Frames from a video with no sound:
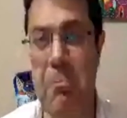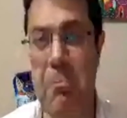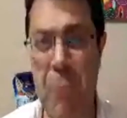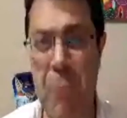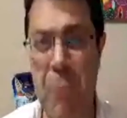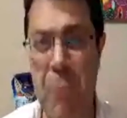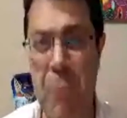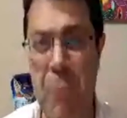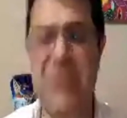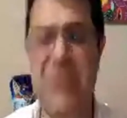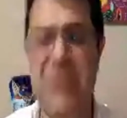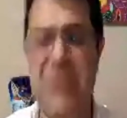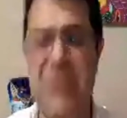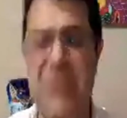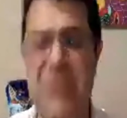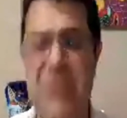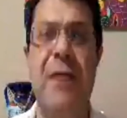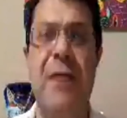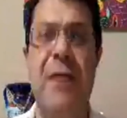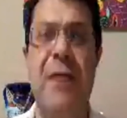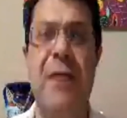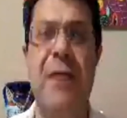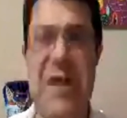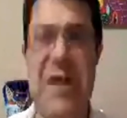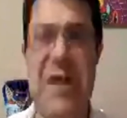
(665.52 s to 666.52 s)
Most Arab
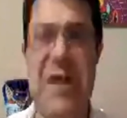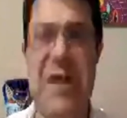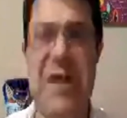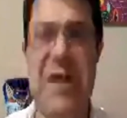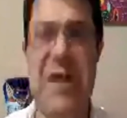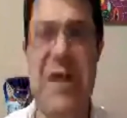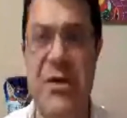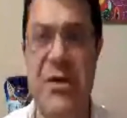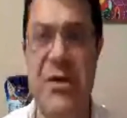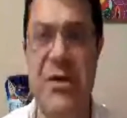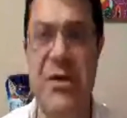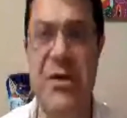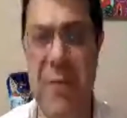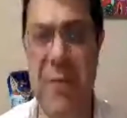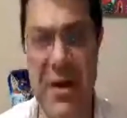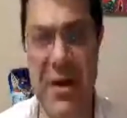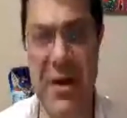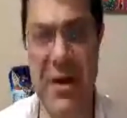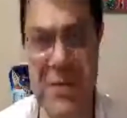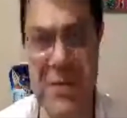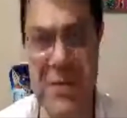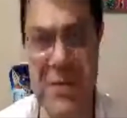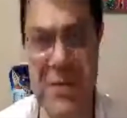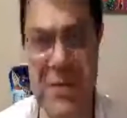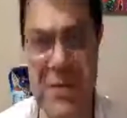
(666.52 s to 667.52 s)
states, for example, are
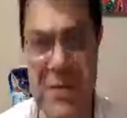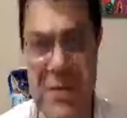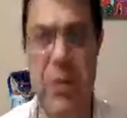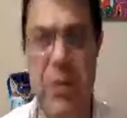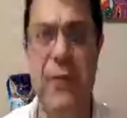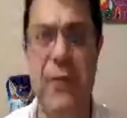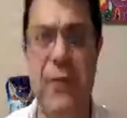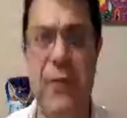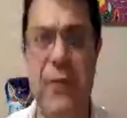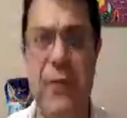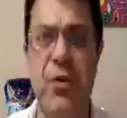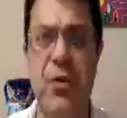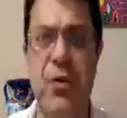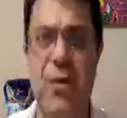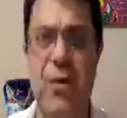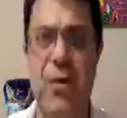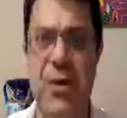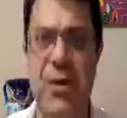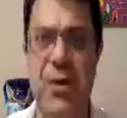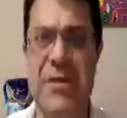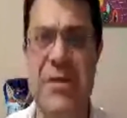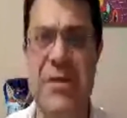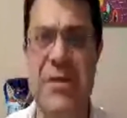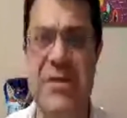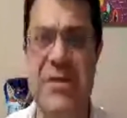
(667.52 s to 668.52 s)
supportive to
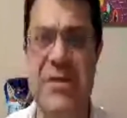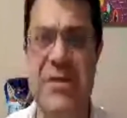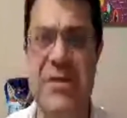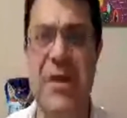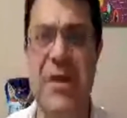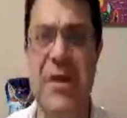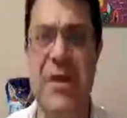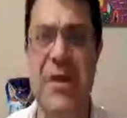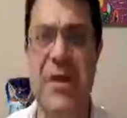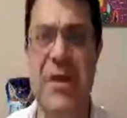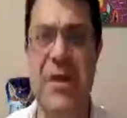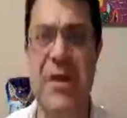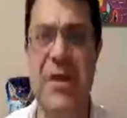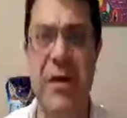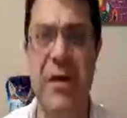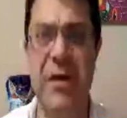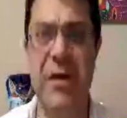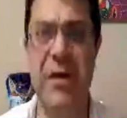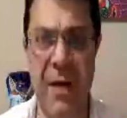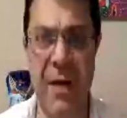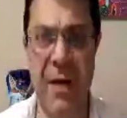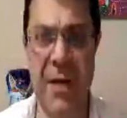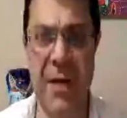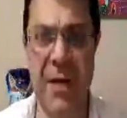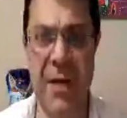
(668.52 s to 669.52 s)
this deal under
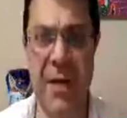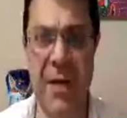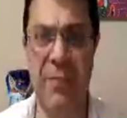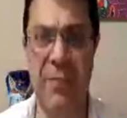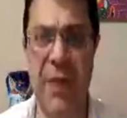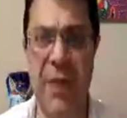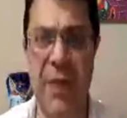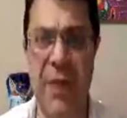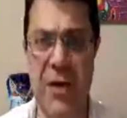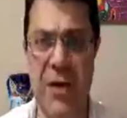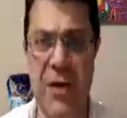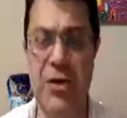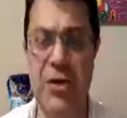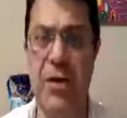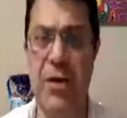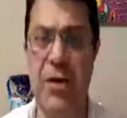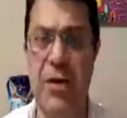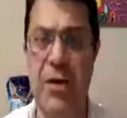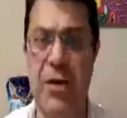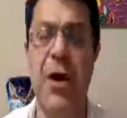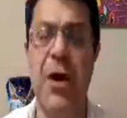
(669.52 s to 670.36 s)
American pressure.